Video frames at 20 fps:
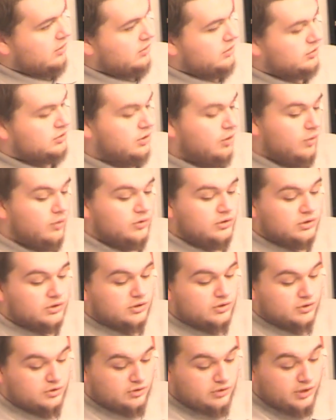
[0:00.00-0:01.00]
So
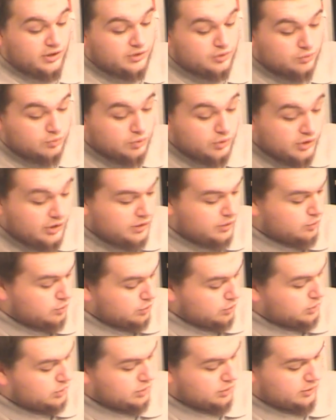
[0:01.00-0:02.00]
it's really
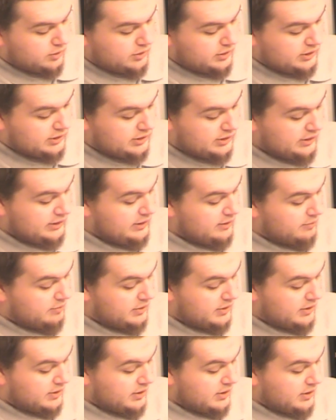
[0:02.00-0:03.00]
crucial, sleep.
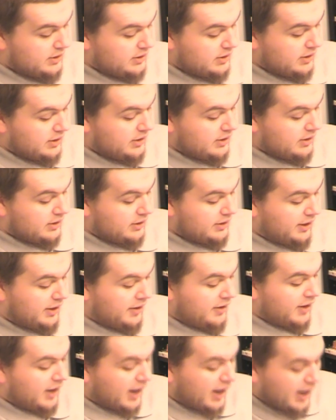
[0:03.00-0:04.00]
Now,
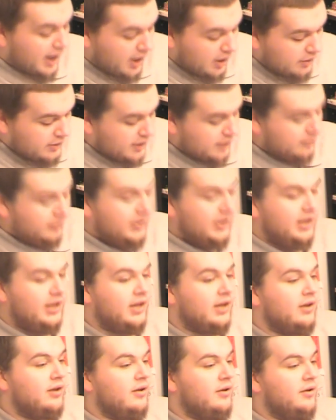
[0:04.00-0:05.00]
how can we
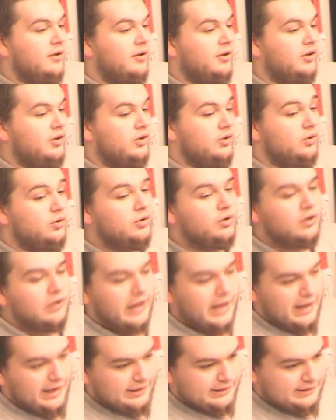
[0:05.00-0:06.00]

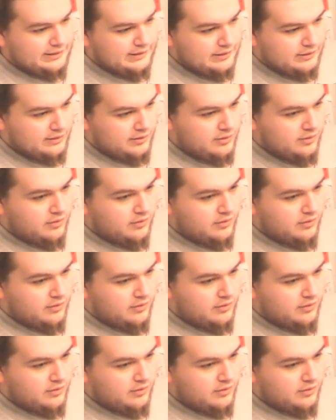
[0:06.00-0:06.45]
utilize